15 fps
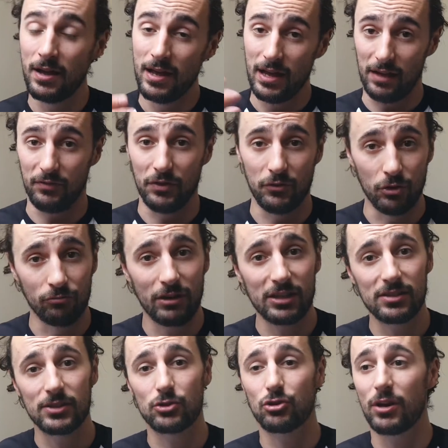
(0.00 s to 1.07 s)
If you've done
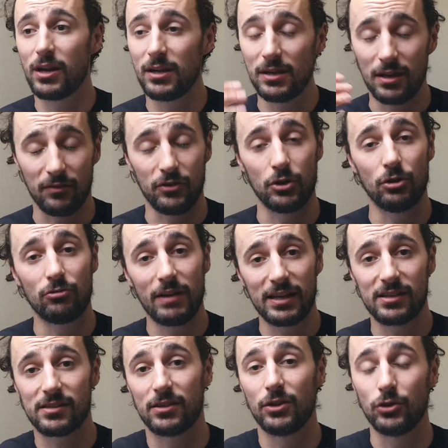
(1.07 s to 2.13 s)
wrestling training, if you're a wrestler,